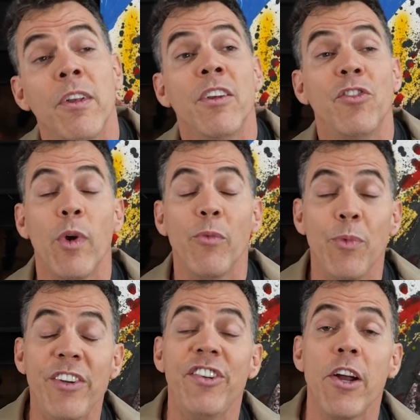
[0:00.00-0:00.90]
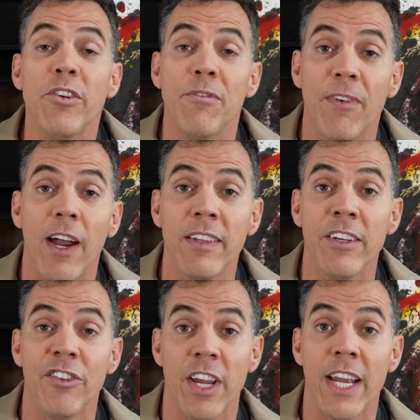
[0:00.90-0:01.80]
So I reached out to Violent
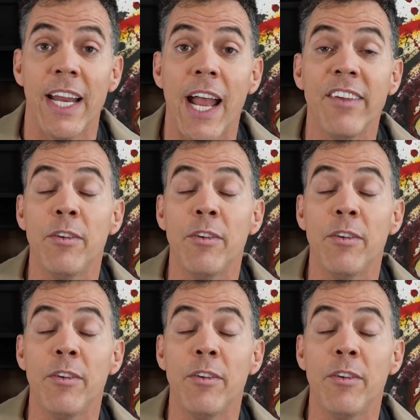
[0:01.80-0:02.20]
J and asked